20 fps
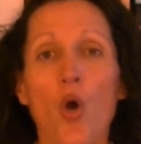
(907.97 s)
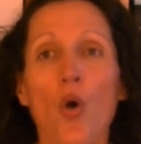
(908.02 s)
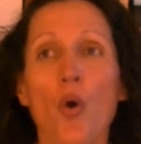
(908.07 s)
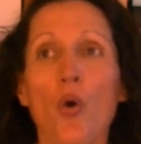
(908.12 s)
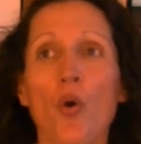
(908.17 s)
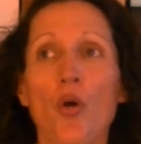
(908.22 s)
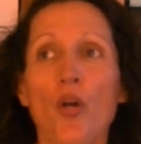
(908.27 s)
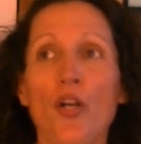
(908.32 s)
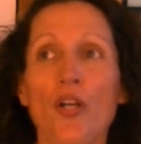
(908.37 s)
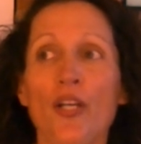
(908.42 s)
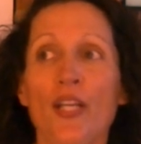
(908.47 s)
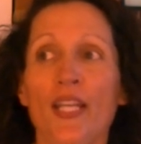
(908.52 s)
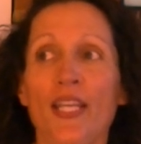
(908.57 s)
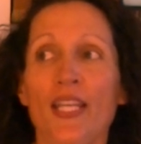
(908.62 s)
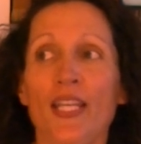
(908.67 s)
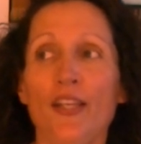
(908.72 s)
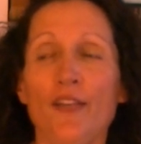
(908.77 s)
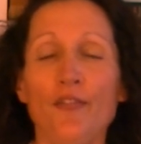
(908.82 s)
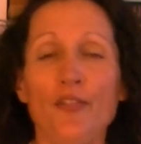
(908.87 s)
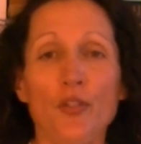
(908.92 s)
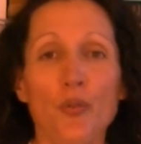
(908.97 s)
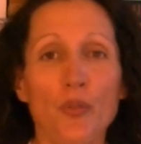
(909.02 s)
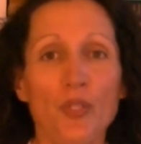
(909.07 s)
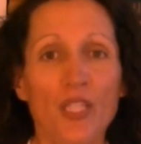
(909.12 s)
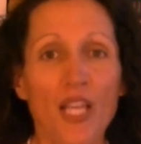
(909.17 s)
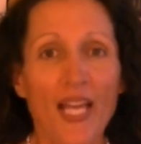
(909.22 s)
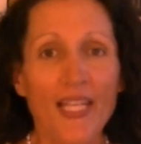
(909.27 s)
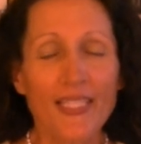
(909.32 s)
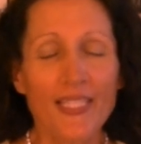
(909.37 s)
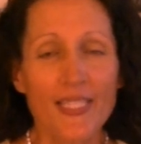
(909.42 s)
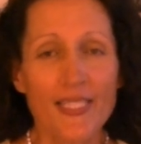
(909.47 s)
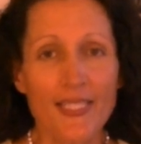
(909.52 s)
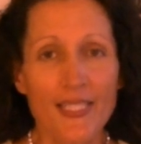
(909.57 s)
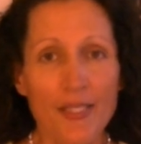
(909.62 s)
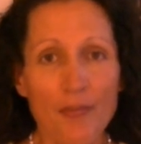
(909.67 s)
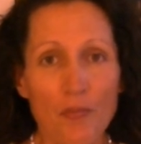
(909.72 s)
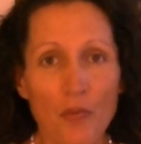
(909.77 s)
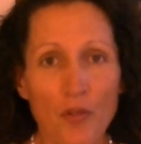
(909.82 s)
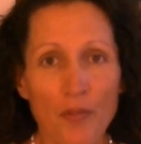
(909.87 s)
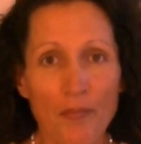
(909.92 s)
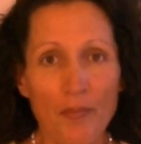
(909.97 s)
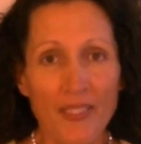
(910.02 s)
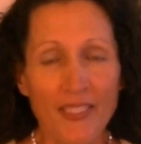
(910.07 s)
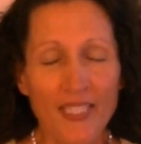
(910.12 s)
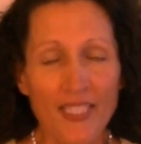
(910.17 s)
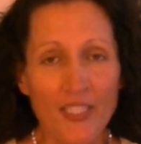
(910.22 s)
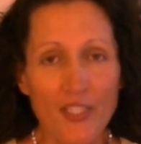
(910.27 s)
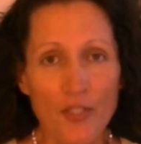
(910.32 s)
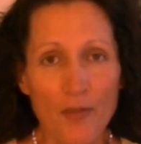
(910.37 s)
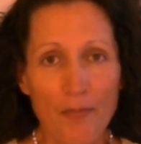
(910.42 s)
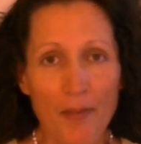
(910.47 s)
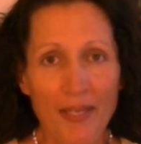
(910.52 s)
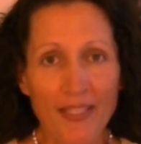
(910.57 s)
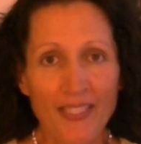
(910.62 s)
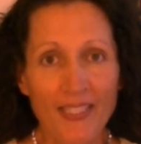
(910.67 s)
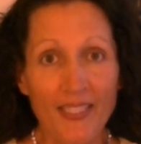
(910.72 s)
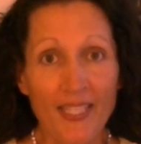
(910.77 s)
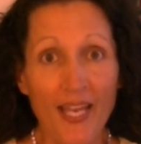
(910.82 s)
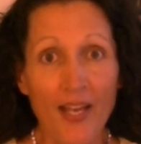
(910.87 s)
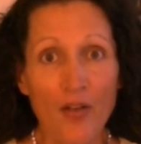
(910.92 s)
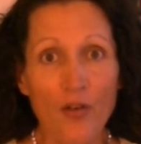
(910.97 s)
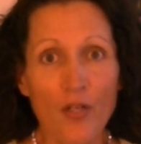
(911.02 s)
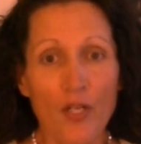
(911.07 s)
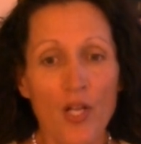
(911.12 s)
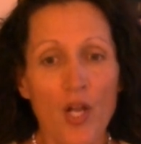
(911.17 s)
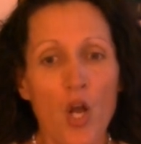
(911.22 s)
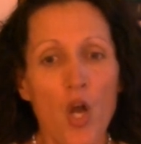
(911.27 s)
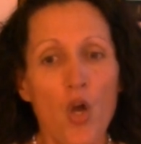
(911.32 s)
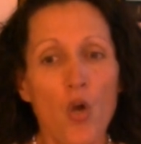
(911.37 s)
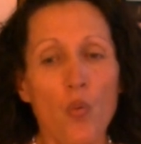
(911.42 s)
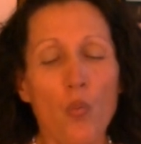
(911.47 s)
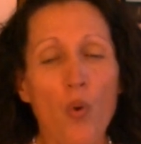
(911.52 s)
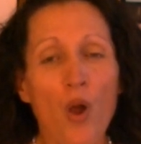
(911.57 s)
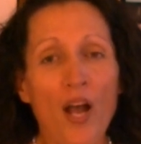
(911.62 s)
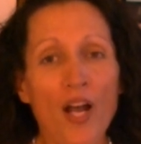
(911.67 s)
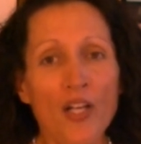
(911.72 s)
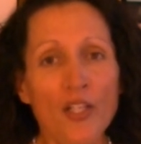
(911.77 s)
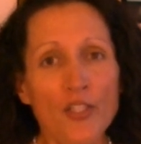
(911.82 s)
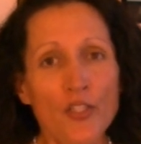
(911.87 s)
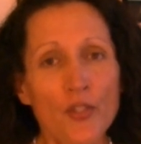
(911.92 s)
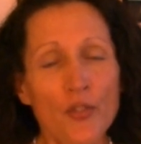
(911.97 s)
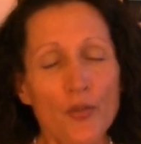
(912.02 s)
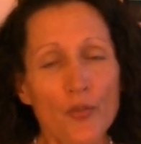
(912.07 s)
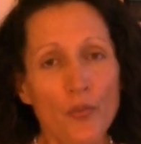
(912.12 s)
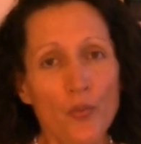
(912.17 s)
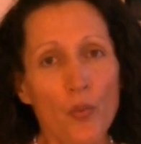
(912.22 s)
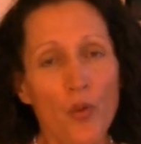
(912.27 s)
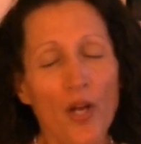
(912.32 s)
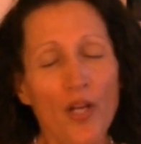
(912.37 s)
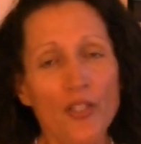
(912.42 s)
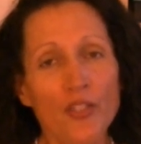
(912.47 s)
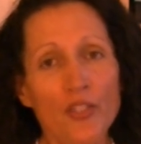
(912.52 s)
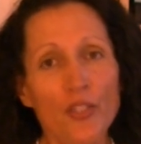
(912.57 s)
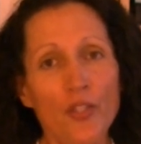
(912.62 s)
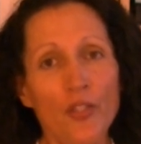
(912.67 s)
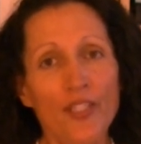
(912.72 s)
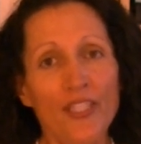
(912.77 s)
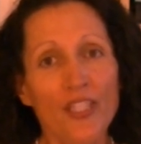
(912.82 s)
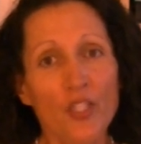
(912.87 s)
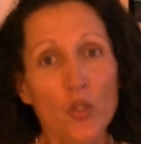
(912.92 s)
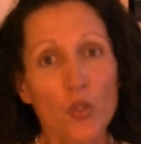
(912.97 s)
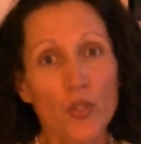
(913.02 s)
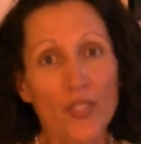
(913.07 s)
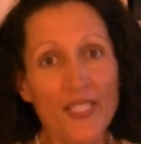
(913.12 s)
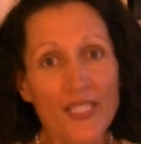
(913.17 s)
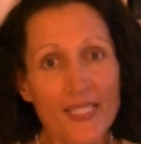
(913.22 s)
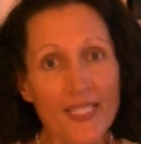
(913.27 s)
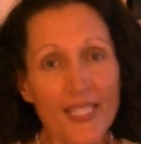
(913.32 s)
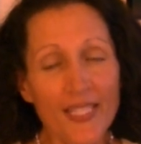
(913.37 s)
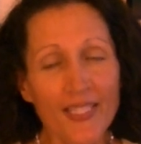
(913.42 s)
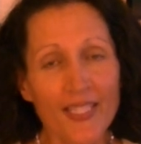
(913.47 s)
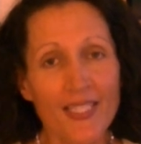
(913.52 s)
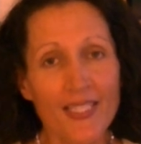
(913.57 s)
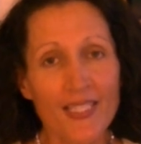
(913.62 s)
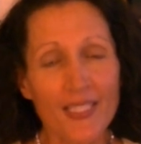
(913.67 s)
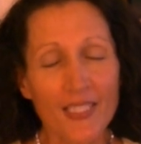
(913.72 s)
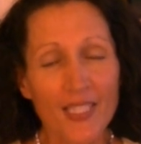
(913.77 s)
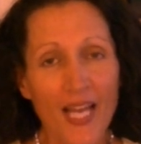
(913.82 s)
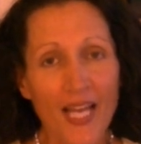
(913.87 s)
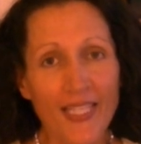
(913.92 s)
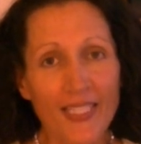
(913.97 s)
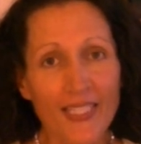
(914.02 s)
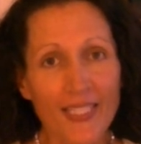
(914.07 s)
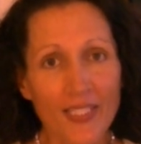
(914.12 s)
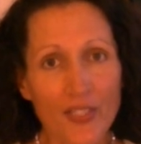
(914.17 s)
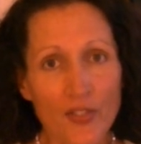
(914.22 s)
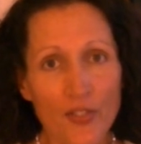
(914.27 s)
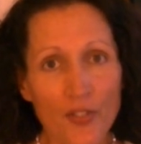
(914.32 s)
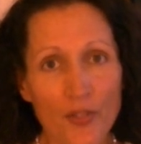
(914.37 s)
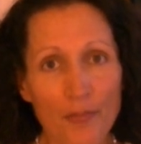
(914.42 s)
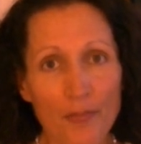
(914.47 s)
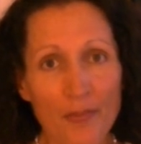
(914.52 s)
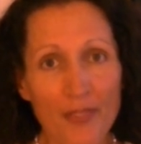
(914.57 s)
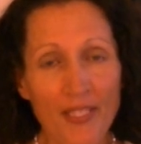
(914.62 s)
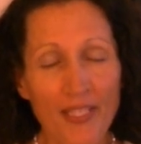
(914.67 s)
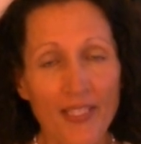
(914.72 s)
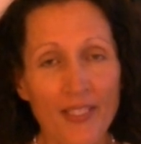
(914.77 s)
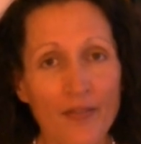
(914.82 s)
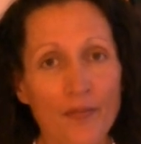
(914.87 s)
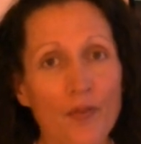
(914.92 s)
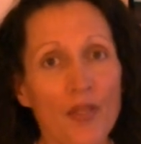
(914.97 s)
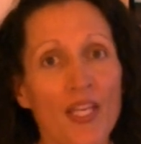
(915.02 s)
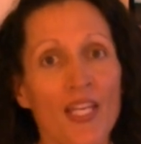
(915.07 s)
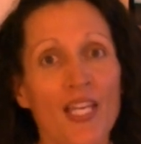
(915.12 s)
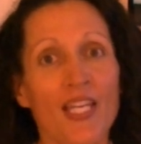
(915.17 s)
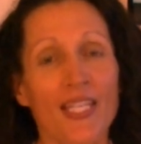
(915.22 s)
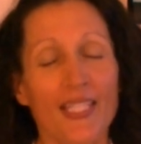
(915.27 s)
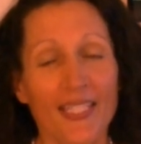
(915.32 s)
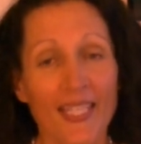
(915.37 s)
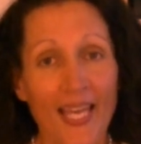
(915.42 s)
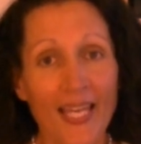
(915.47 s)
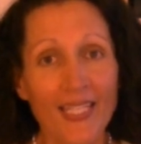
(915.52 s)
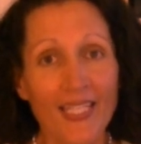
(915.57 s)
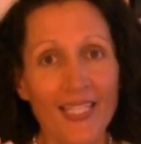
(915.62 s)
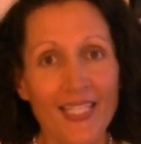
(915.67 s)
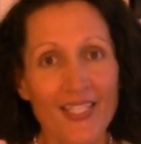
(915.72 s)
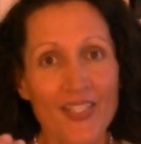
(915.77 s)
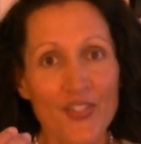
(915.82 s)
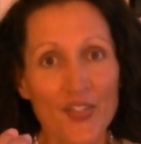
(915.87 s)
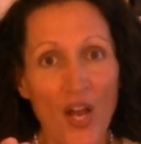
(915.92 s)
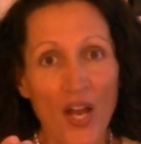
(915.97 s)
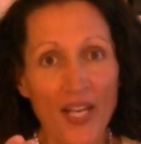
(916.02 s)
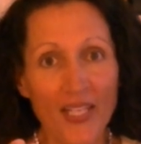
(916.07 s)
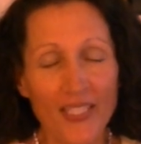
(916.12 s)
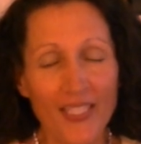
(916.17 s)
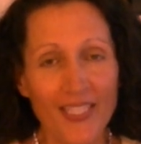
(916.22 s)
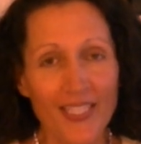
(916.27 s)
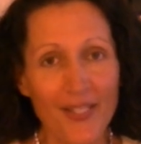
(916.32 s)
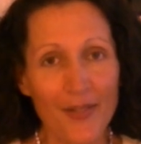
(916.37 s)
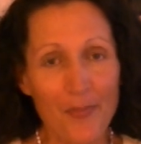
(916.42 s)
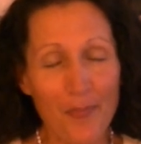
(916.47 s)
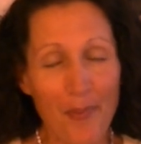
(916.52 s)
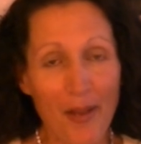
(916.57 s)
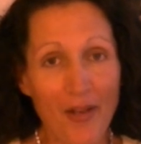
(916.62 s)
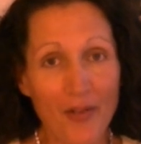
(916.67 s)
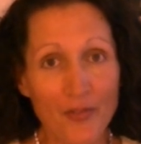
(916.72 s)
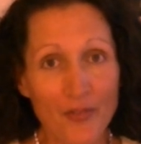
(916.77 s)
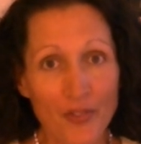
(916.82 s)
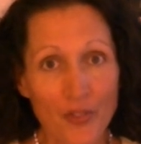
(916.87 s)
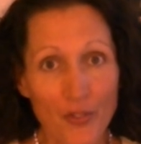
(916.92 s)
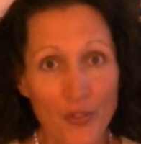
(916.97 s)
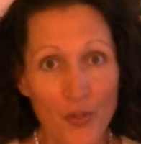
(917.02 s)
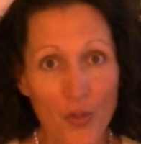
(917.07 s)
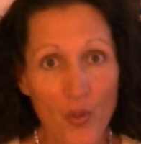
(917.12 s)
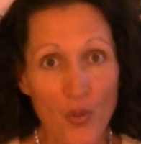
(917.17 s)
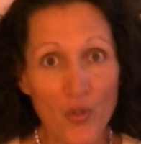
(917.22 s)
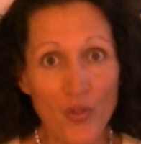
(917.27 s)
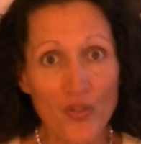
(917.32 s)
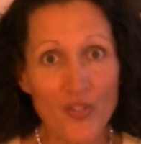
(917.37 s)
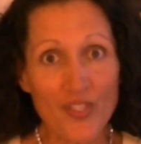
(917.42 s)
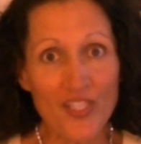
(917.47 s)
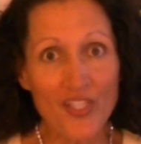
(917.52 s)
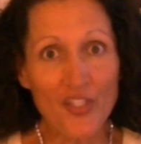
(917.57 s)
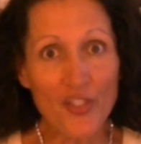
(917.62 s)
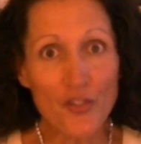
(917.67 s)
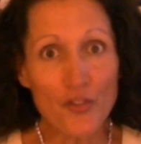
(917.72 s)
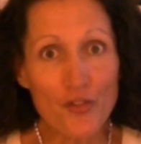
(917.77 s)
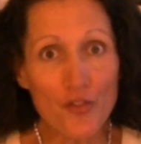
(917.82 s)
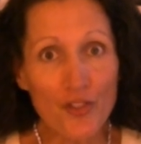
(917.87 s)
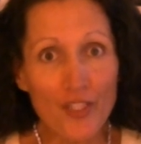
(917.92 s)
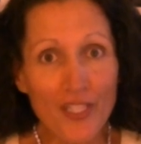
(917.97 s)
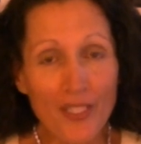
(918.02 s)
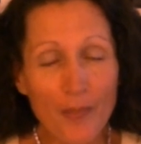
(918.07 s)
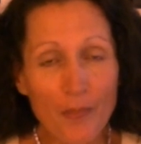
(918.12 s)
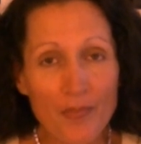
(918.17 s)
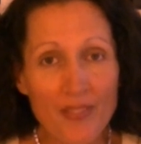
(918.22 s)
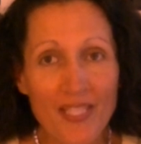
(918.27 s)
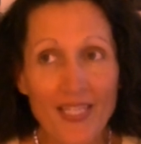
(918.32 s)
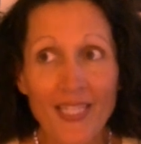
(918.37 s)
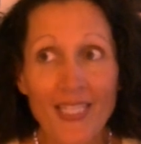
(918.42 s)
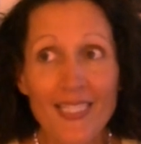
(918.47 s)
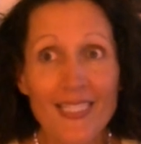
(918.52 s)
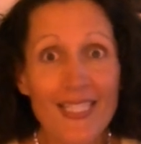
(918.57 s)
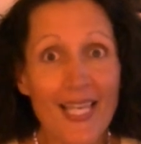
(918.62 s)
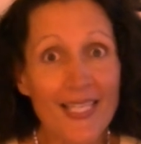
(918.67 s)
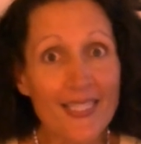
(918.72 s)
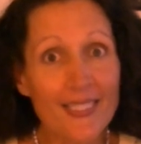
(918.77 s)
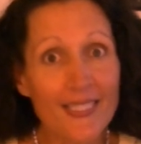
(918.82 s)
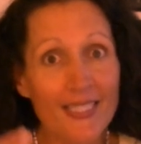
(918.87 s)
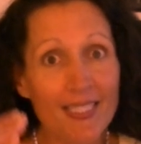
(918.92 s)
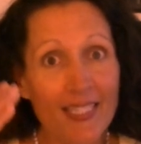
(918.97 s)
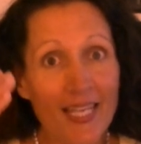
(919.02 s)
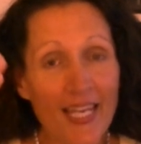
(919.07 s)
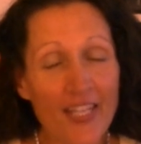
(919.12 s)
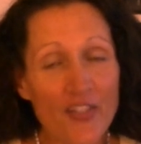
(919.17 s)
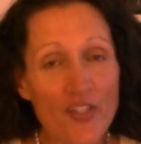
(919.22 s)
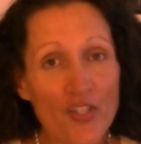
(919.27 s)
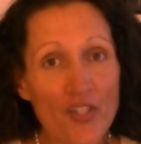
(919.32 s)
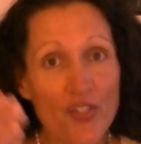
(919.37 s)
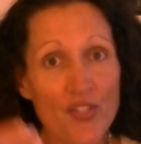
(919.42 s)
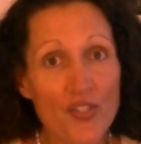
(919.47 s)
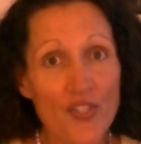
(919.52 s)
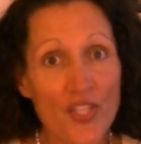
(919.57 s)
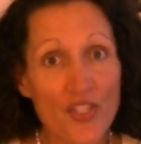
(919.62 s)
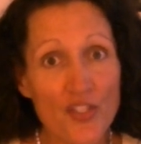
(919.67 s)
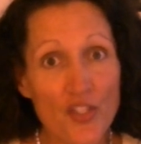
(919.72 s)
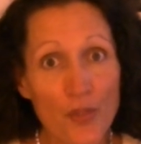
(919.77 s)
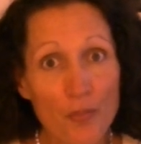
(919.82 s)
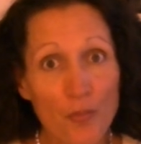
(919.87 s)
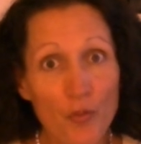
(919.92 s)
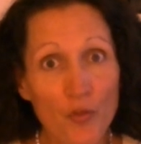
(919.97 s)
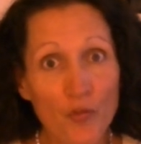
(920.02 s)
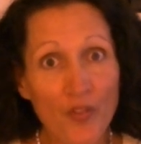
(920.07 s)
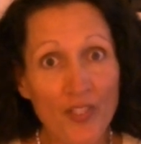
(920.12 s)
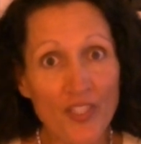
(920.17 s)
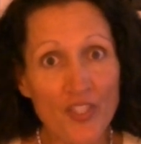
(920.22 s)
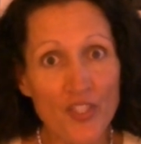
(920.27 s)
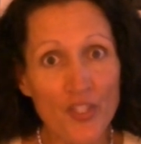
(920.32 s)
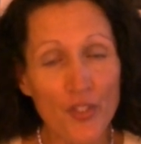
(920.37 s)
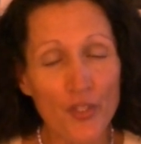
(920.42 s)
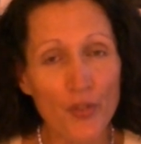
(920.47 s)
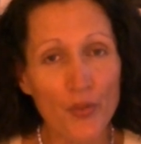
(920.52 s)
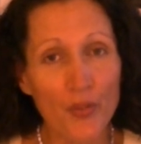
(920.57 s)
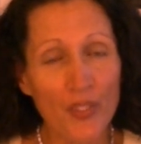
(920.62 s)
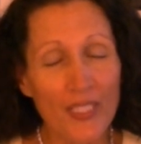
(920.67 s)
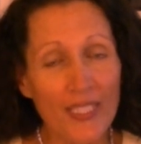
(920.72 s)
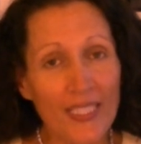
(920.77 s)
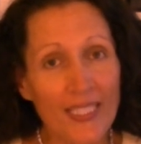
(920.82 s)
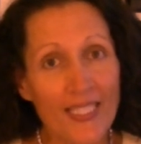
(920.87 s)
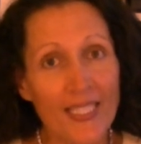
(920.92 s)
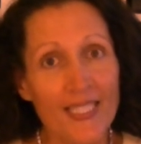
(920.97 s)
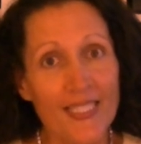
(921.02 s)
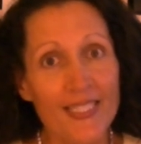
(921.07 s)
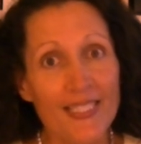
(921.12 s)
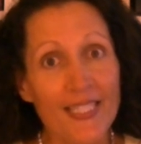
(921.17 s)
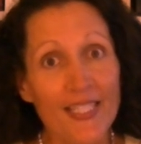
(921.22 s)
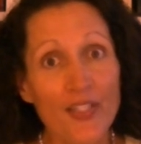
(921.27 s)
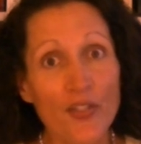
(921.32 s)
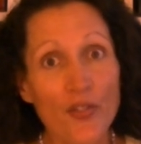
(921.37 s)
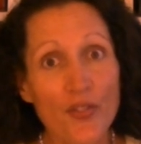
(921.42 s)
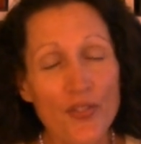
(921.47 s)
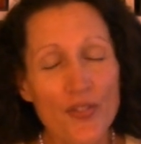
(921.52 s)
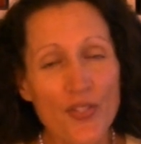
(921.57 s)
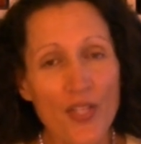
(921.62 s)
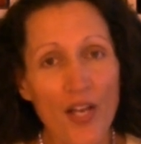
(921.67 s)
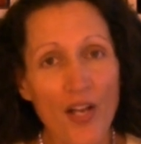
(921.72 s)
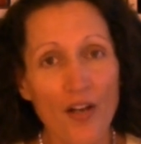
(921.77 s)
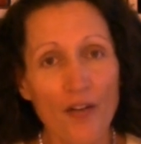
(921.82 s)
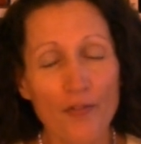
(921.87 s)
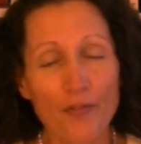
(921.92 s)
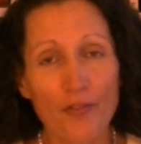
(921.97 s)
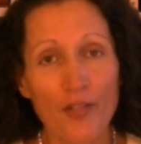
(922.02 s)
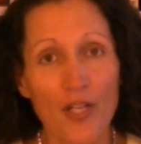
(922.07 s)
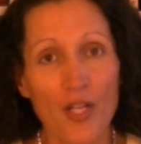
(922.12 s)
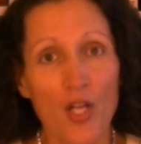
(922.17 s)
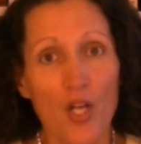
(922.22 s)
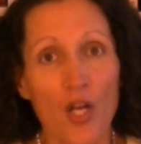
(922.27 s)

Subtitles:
or if you would like to see more money in your bank account, while you're increasing this light in your being, get excited about your goals and your dreams and the destinations that you're moving to. See yourself.